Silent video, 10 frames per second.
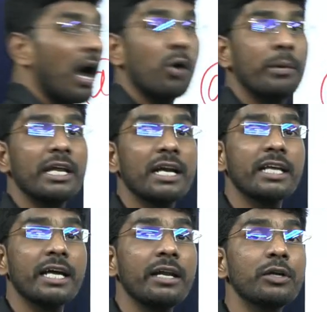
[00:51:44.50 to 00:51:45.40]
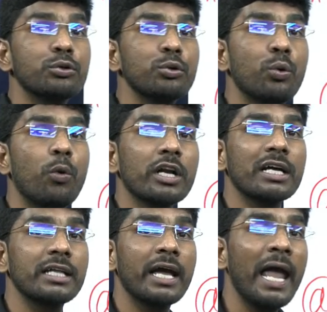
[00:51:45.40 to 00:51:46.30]
How many are there? Two. What
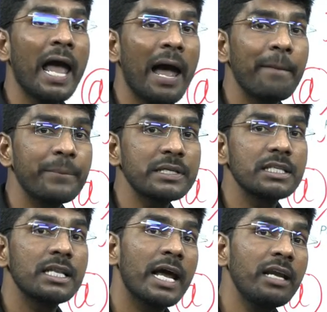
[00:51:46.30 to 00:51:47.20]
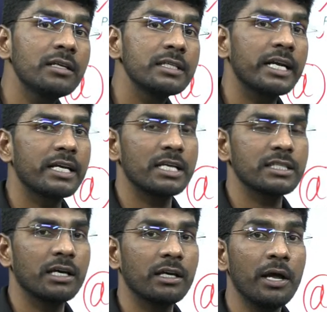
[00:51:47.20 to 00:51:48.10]
are they? Ampicillin
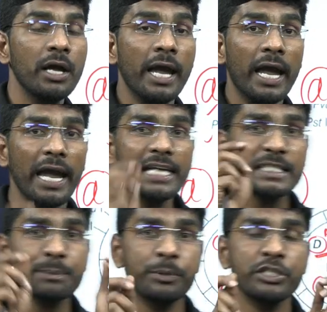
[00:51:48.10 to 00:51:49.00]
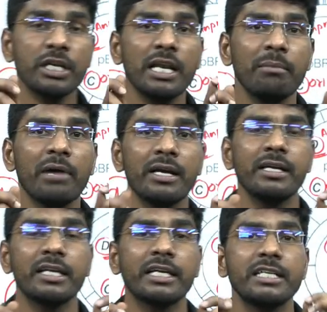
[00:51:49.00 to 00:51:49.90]
tetracycline. Especially, my
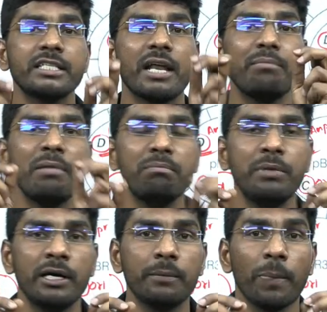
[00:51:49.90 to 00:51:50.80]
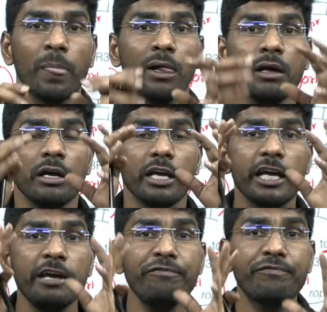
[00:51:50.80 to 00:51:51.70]
dear kids, remember
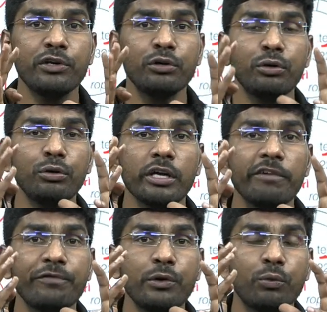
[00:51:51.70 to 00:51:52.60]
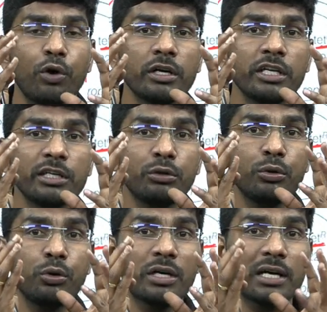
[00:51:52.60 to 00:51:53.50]
if you if you wanted to
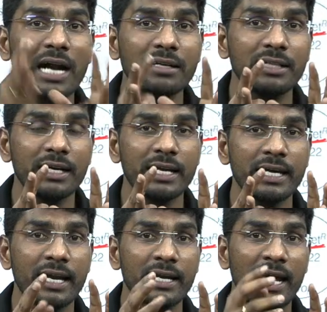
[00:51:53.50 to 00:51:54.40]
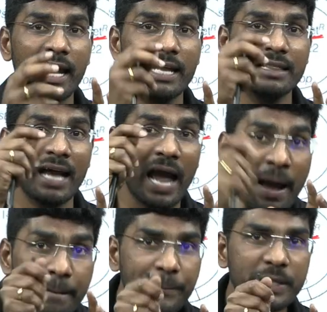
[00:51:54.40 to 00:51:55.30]
cut the dna in the
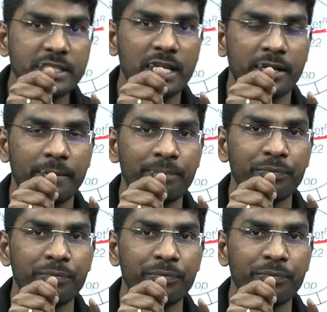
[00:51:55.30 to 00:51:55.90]
ampicillin